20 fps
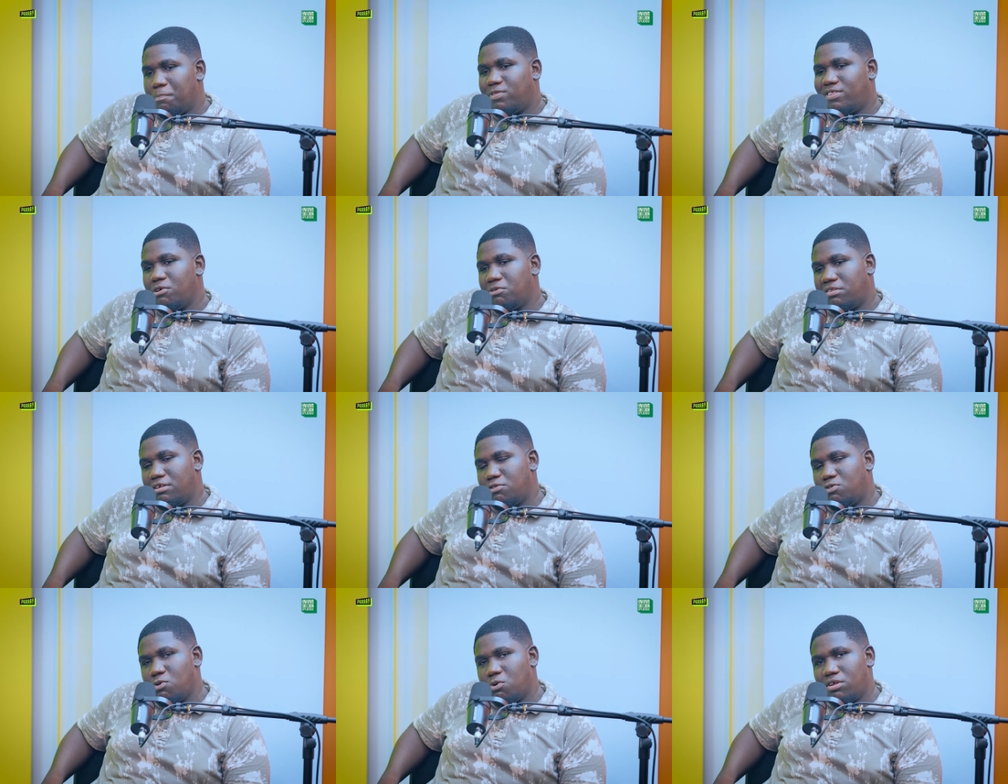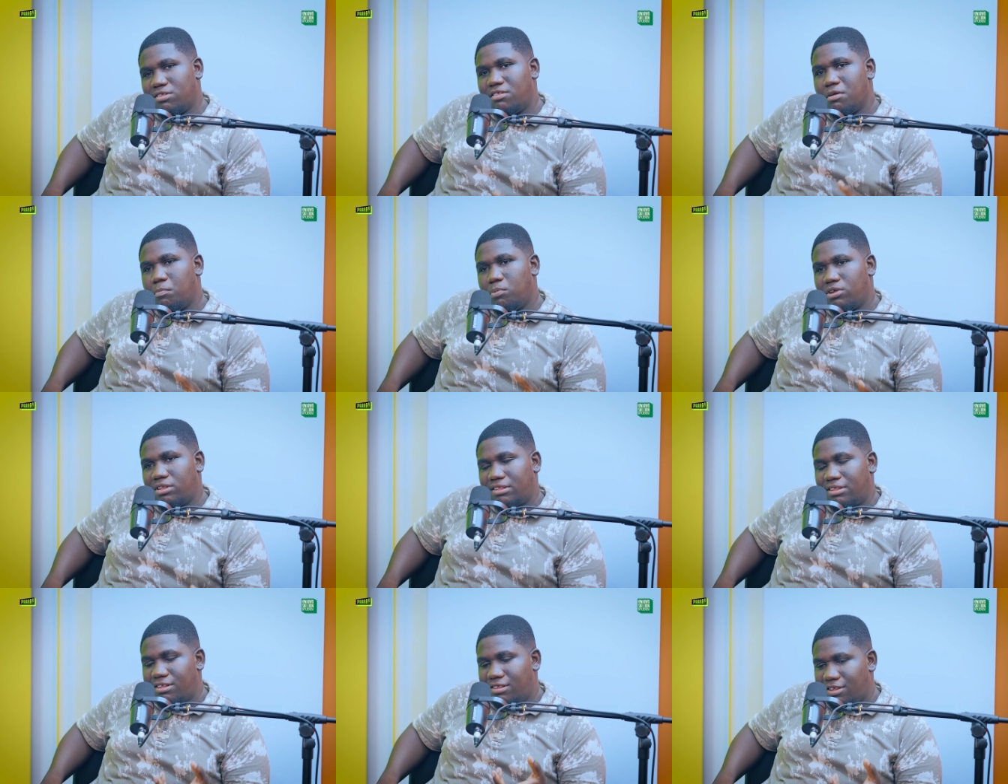I'm tilting towards the
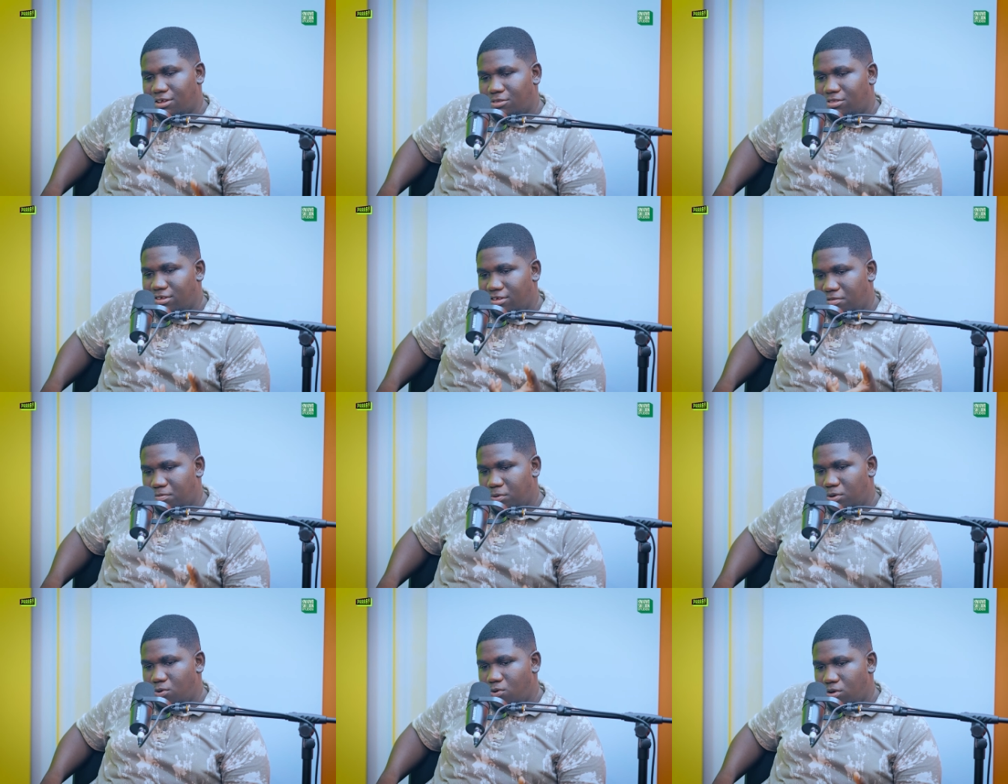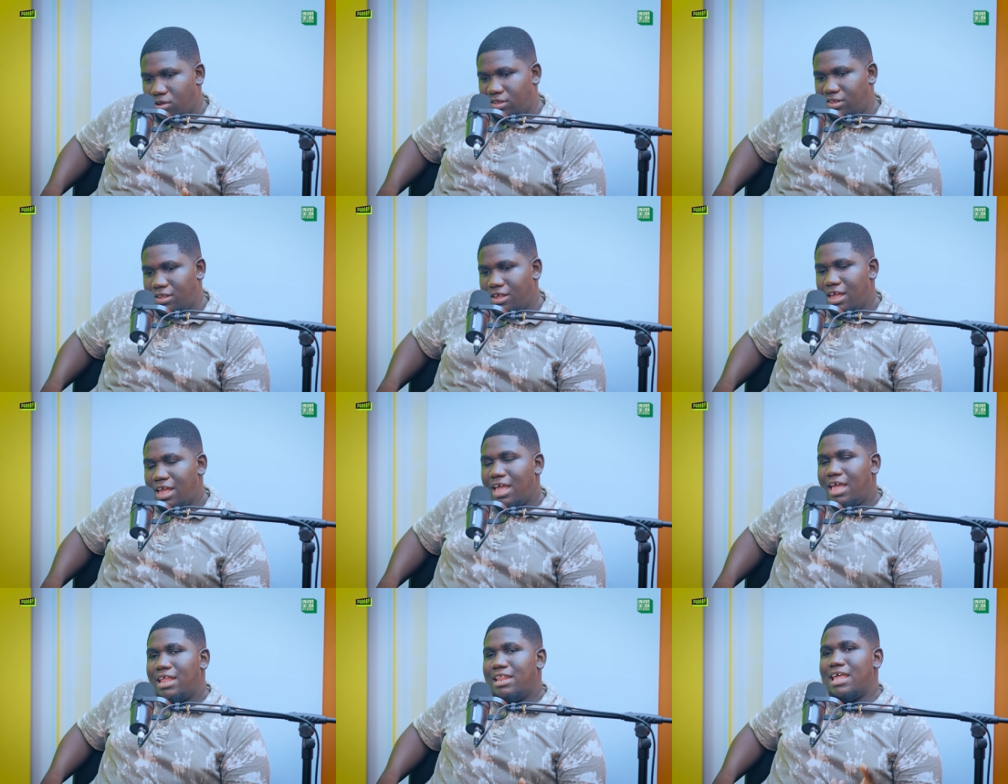Boston Celtics because
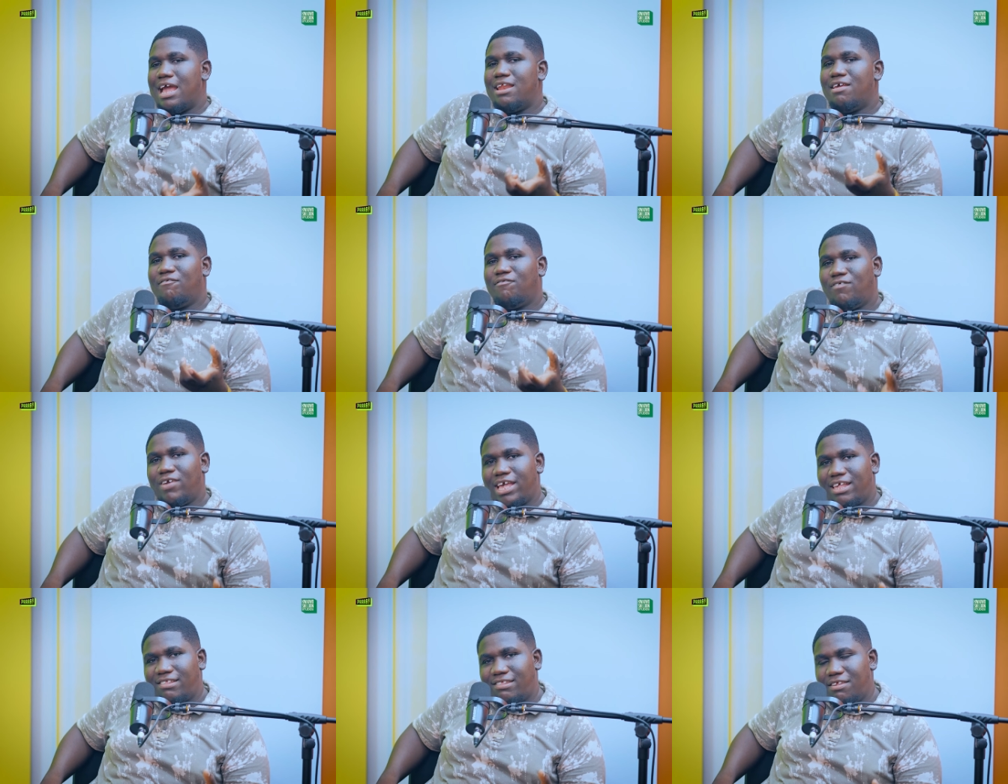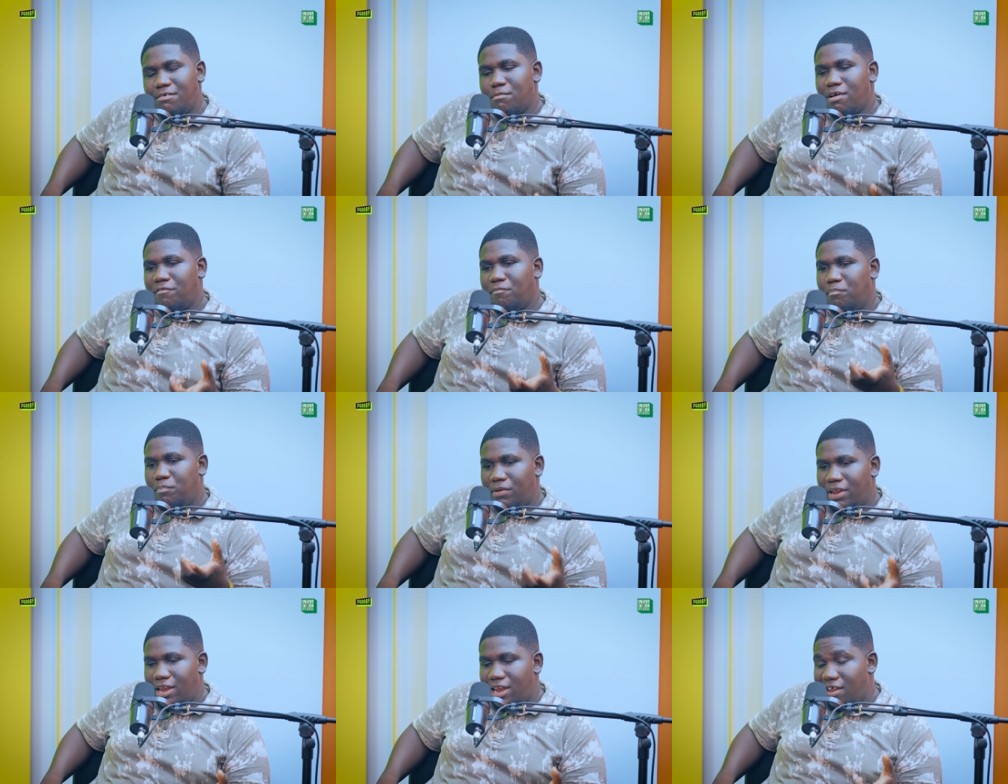they are the first team I've,
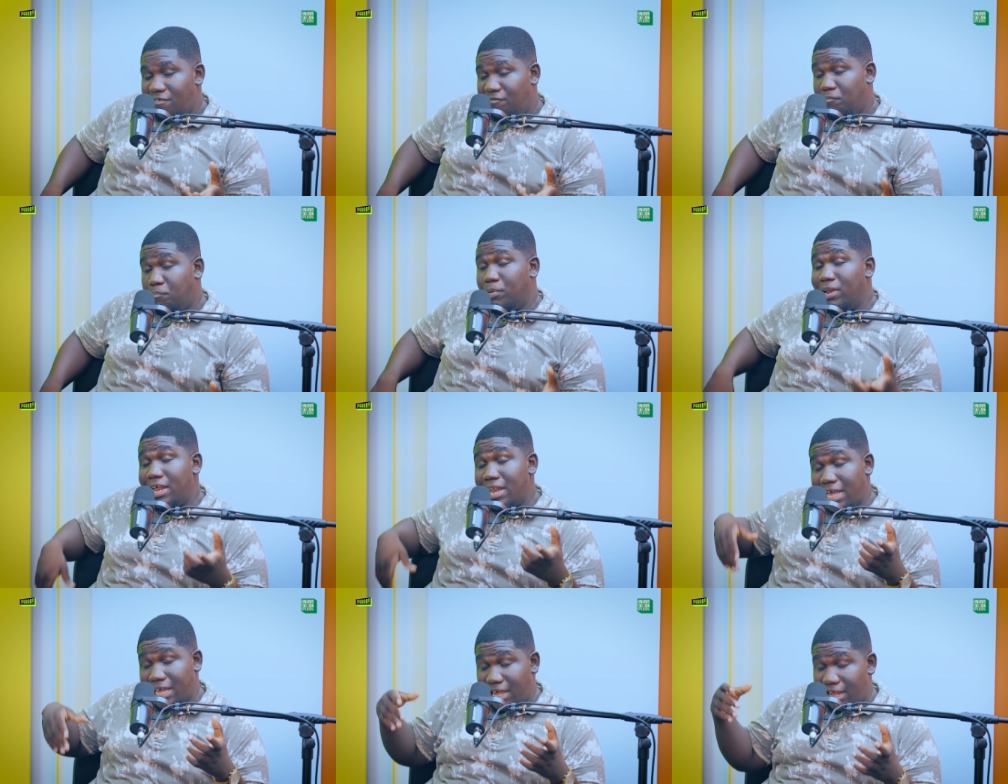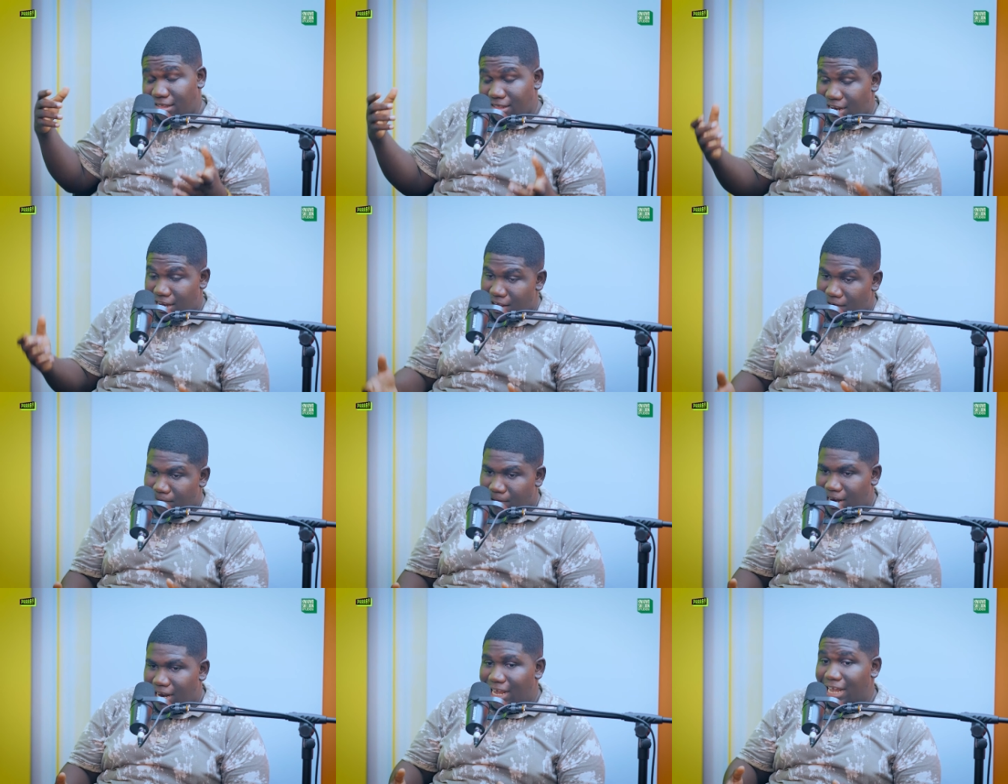they've played against the
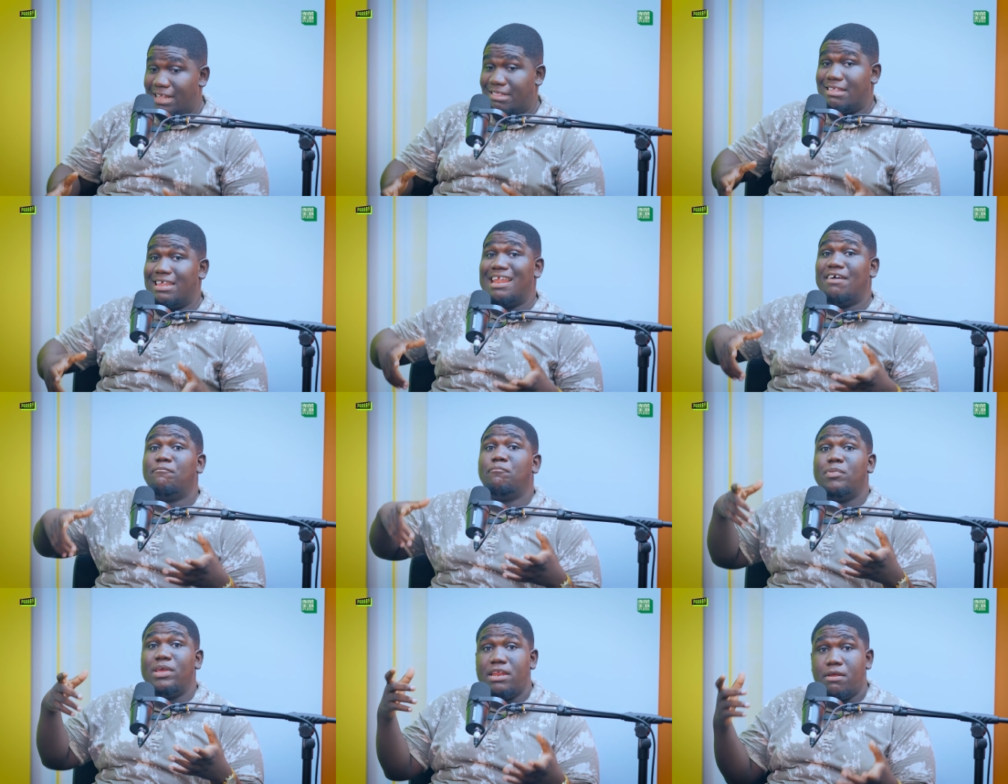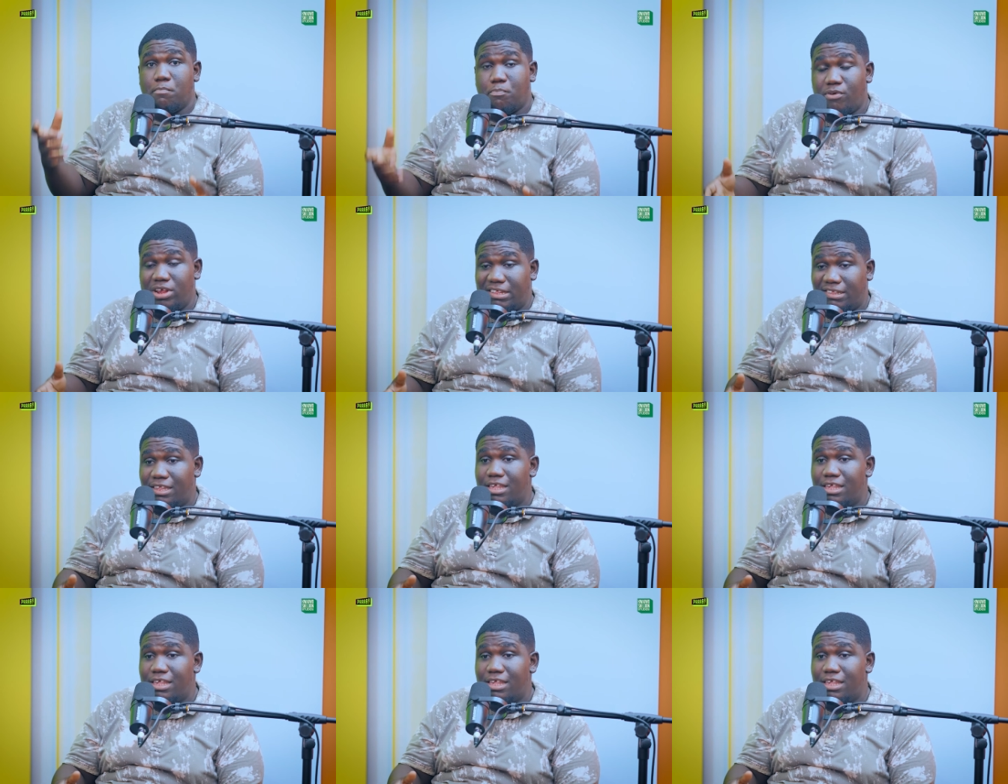Denver Nuggets and I've been impressed.